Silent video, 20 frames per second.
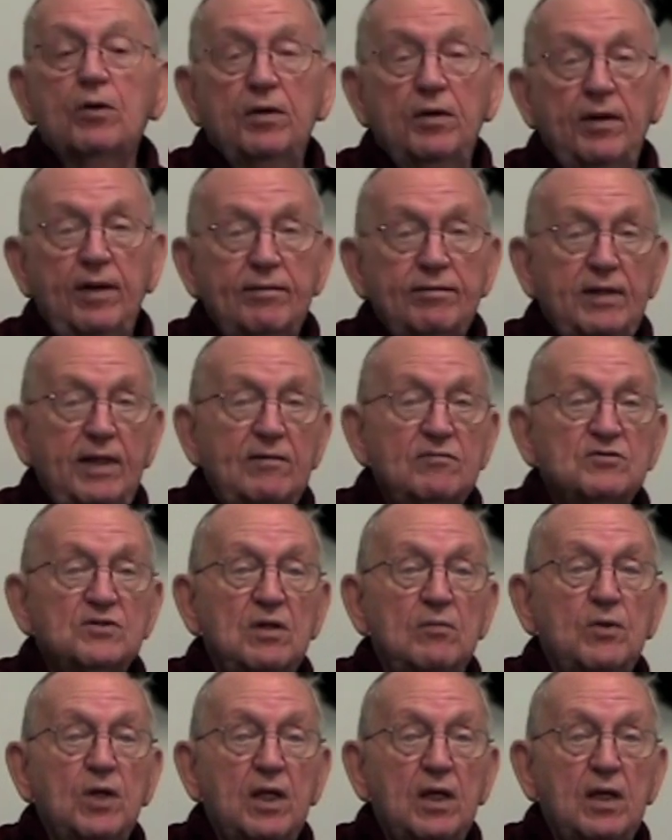You have to have
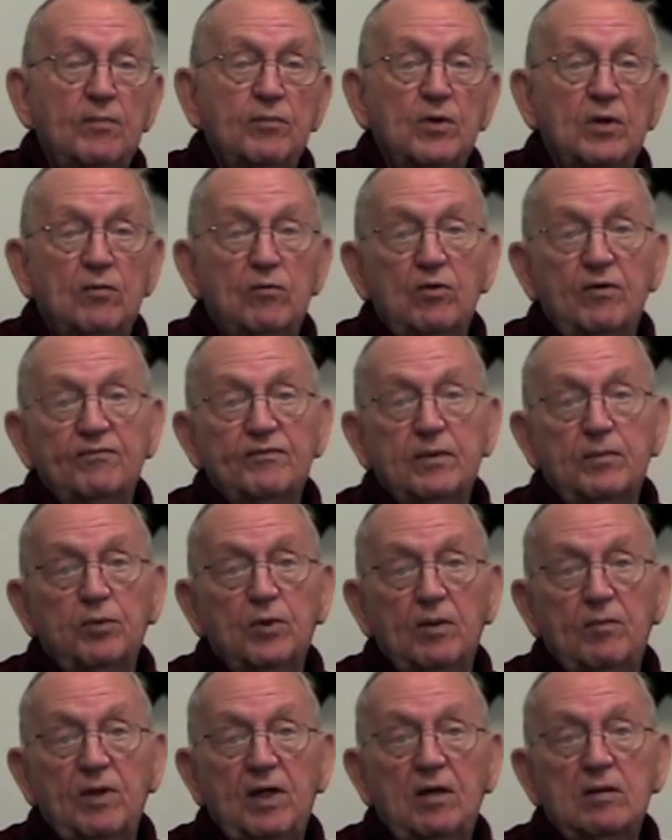somebody up on the roof to put
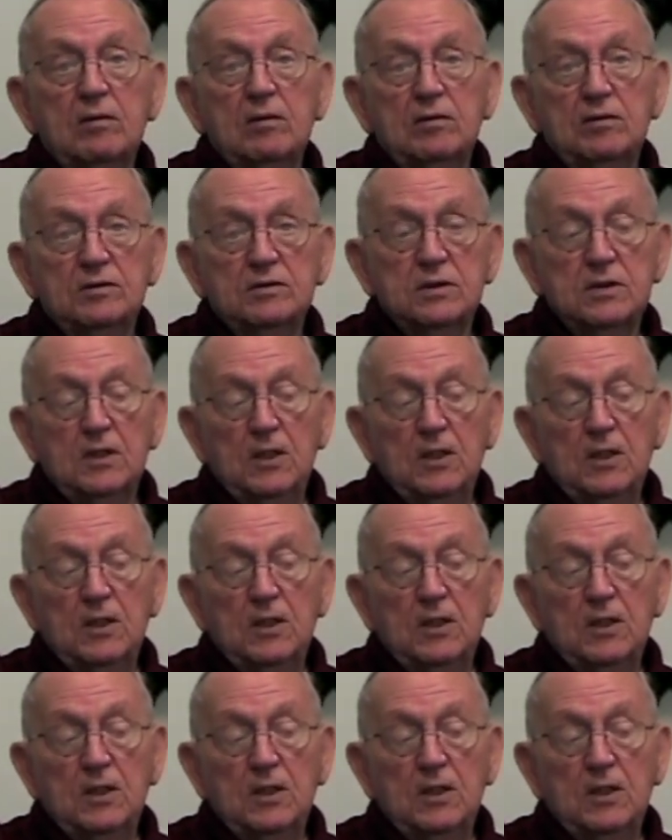them out, because